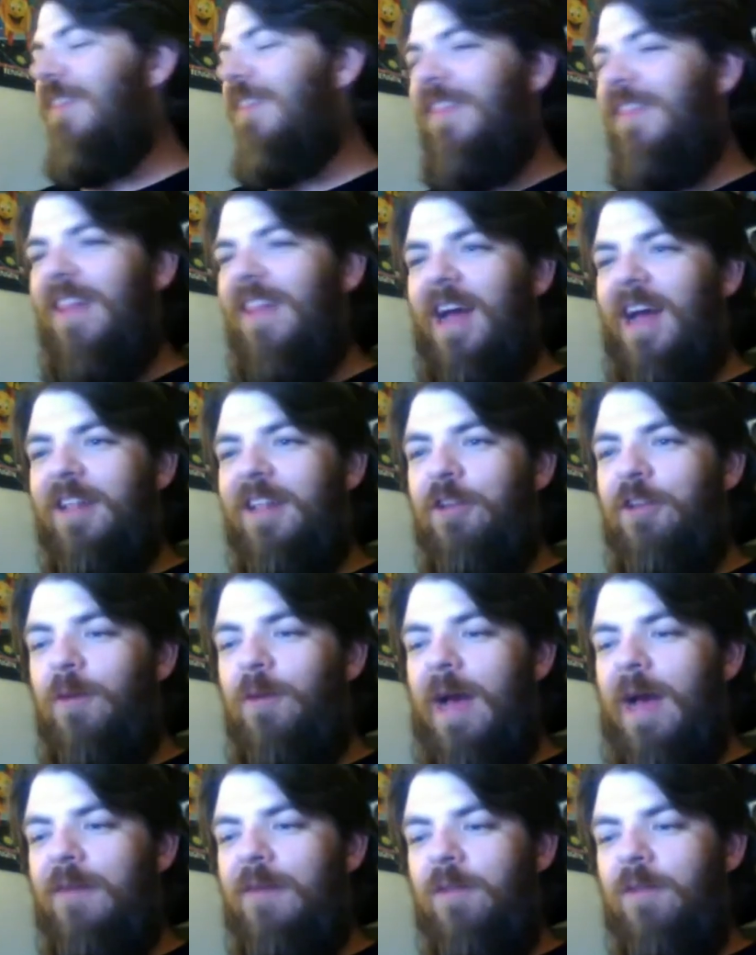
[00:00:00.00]
I do
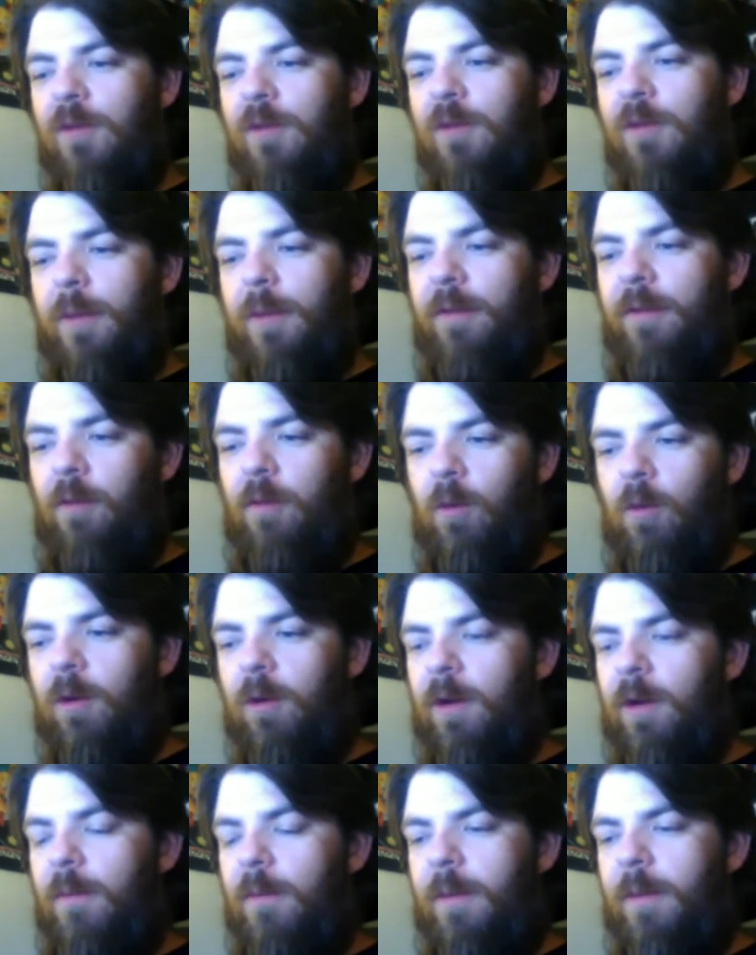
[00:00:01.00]
have a little bit of hoarder
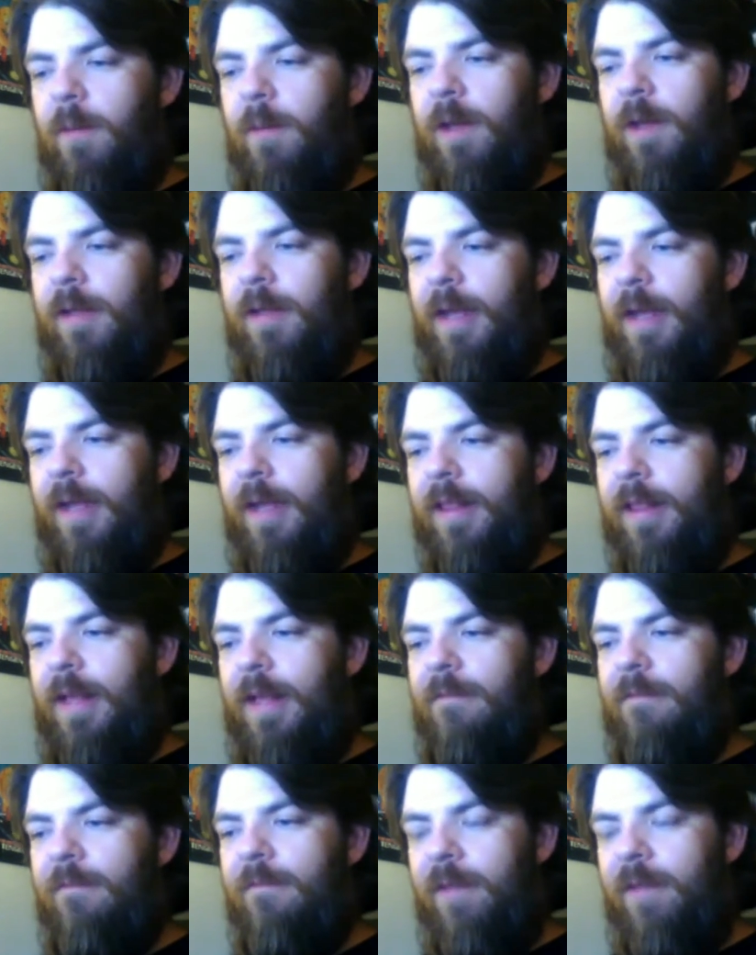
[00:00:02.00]
in me because I get that
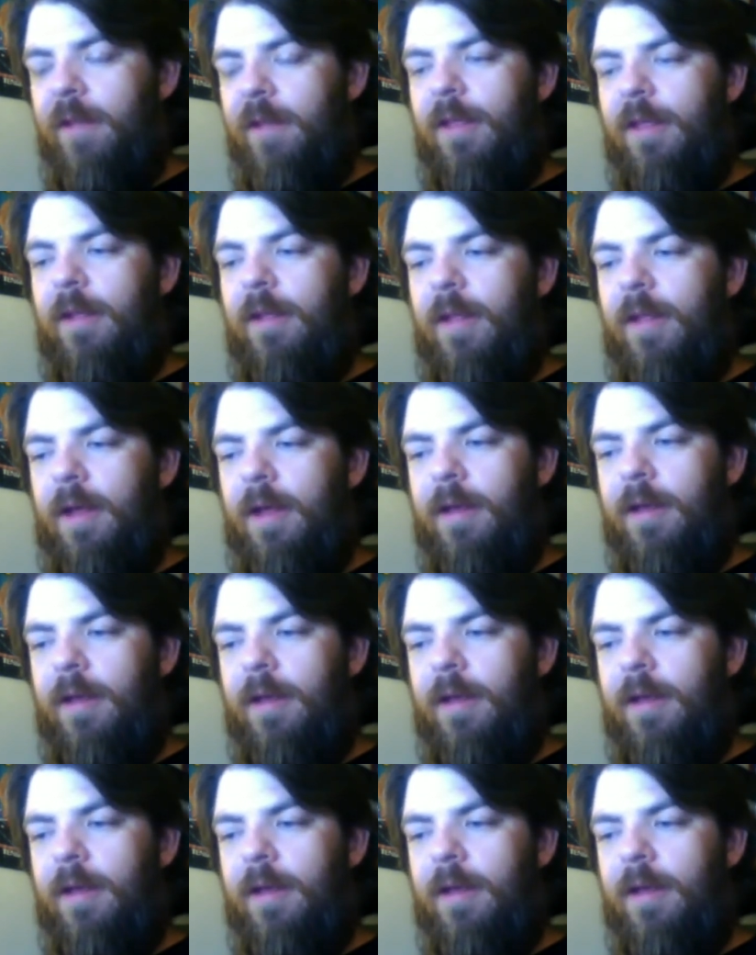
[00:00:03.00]
feeling like